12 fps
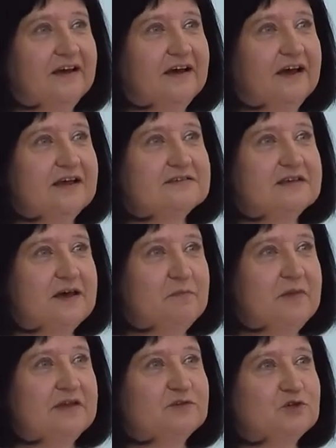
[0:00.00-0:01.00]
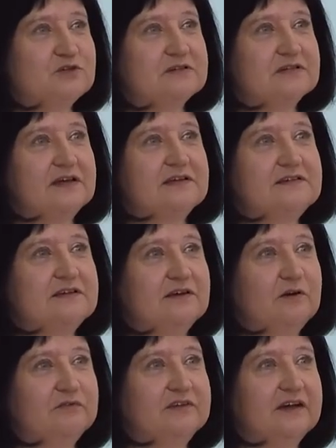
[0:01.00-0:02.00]
As I mentioned, getting
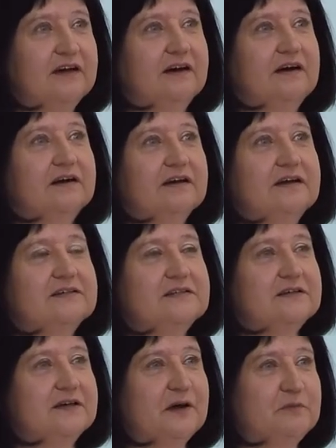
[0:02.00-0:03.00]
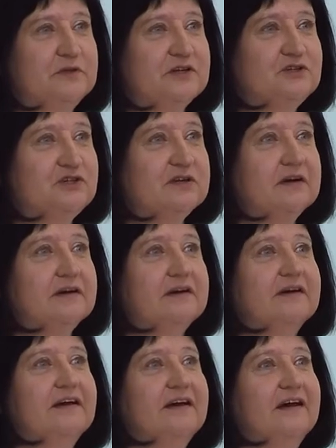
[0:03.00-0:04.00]
off the car, getting up the
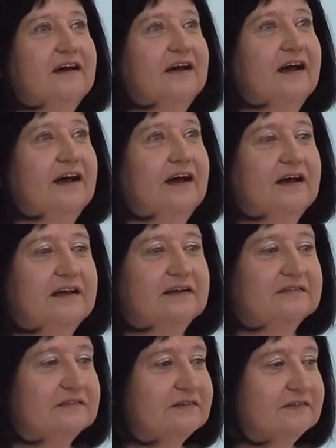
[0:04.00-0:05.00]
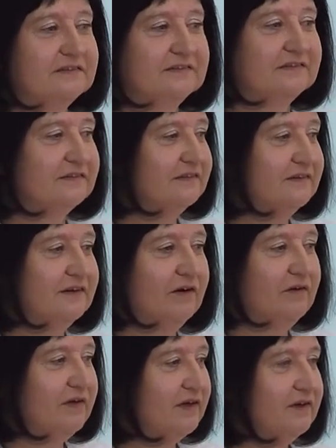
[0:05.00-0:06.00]
chair, and uh,
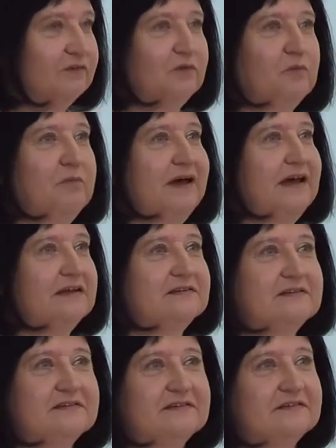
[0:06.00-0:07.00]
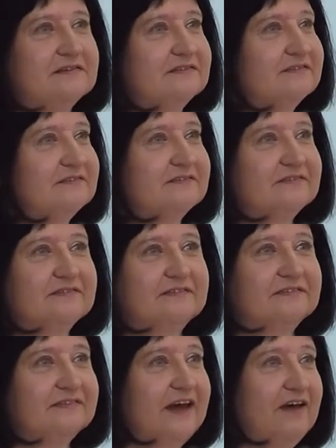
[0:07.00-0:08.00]
going to bed,
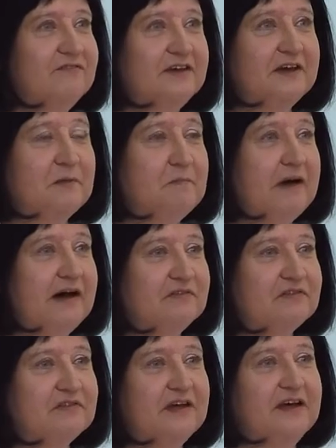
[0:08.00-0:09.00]
uh, having a bath,